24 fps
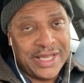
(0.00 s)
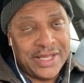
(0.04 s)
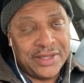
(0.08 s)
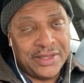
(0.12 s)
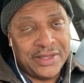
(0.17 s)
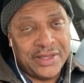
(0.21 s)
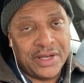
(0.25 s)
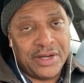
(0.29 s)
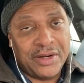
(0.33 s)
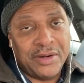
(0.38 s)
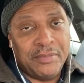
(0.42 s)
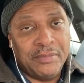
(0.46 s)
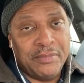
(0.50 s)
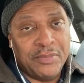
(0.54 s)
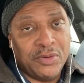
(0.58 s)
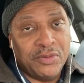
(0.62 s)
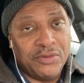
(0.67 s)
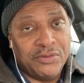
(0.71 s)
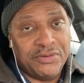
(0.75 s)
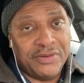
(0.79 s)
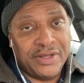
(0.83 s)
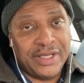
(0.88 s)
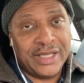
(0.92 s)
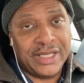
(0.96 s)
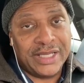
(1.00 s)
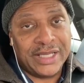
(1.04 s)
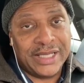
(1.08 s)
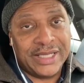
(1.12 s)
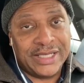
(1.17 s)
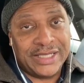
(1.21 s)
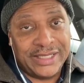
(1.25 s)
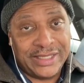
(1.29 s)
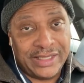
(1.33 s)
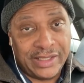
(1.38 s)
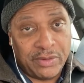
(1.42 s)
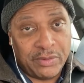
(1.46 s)
that are moving
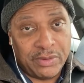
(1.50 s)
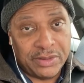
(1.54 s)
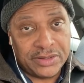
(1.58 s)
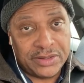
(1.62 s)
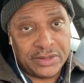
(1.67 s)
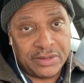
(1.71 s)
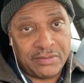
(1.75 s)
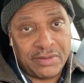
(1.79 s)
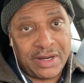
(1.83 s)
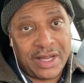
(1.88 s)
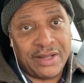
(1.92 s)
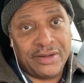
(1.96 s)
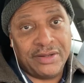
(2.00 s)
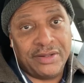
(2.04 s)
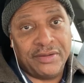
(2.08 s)
liquids around